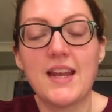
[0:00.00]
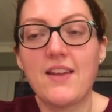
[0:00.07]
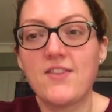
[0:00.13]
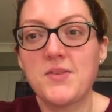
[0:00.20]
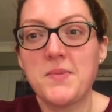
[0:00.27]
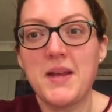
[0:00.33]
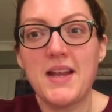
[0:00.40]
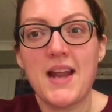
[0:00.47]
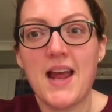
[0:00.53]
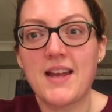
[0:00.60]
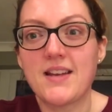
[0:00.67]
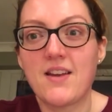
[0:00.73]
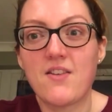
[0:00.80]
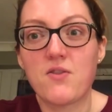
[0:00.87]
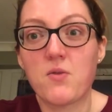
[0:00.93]
It gives me an
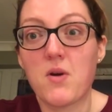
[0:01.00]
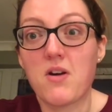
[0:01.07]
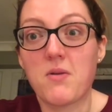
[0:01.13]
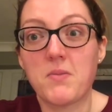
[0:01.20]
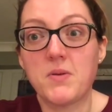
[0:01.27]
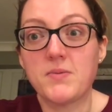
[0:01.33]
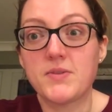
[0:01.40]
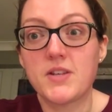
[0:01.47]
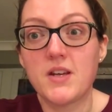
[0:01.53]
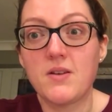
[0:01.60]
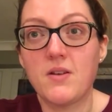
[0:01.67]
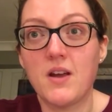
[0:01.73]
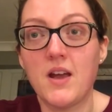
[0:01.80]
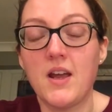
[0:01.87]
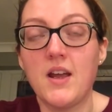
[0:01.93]
idea of where I'm up
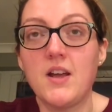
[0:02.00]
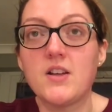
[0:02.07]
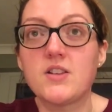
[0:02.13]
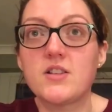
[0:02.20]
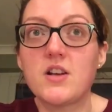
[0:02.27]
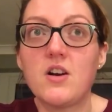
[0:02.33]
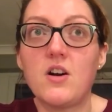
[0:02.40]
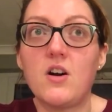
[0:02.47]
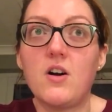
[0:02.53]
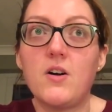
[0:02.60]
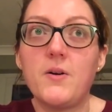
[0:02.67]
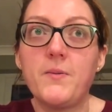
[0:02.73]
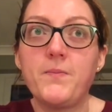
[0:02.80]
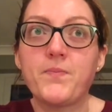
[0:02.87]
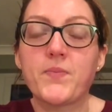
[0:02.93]
to.
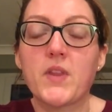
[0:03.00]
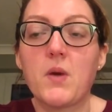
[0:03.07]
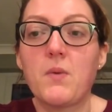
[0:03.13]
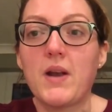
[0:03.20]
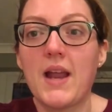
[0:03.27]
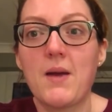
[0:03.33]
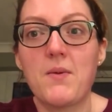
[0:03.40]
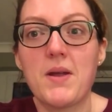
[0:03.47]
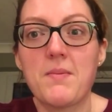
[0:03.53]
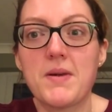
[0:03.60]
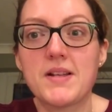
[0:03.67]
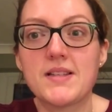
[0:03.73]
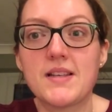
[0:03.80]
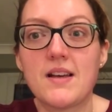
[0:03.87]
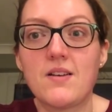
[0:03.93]
So when I weigh
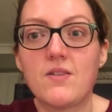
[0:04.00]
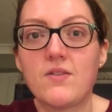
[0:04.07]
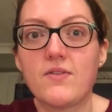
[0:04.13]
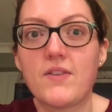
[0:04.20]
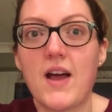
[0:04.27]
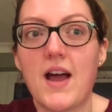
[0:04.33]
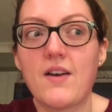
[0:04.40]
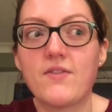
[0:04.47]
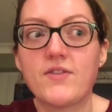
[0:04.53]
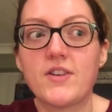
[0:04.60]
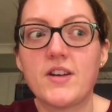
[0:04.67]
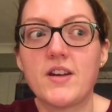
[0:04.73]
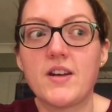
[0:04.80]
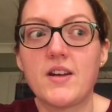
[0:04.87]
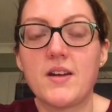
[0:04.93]
myself
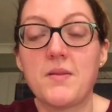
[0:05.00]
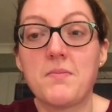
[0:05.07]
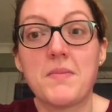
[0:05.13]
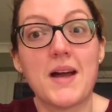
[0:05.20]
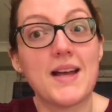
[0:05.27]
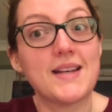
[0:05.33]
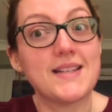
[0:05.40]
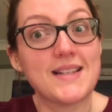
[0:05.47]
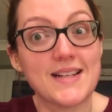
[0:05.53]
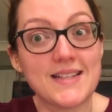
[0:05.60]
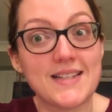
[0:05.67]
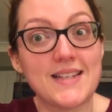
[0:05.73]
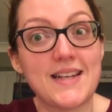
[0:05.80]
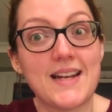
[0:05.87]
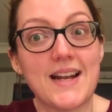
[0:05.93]
after my
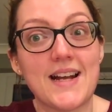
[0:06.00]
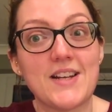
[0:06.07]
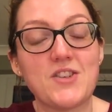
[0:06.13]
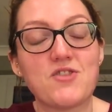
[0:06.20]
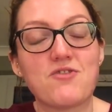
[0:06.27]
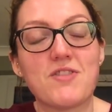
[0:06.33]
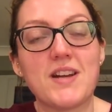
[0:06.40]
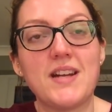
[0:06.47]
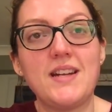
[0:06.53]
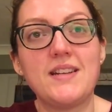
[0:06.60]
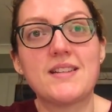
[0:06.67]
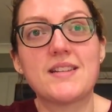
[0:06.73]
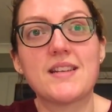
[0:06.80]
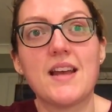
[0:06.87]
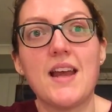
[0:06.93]
Saturday night
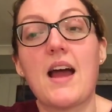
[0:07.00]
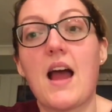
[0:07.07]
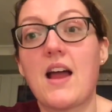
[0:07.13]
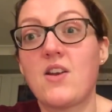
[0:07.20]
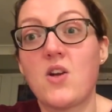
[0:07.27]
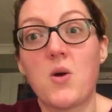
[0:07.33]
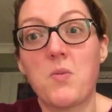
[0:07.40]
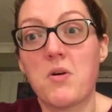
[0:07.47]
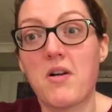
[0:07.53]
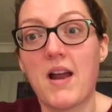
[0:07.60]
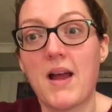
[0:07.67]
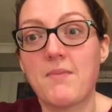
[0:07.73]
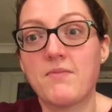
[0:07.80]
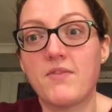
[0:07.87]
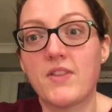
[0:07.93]
treat, I know where I
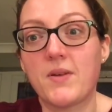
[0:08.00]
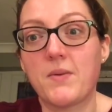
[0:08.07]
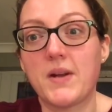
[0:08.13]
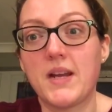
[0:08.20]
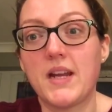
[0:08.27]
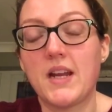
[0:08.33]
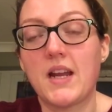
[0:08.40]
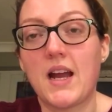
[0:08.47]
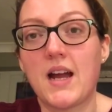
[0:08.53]
am for the week.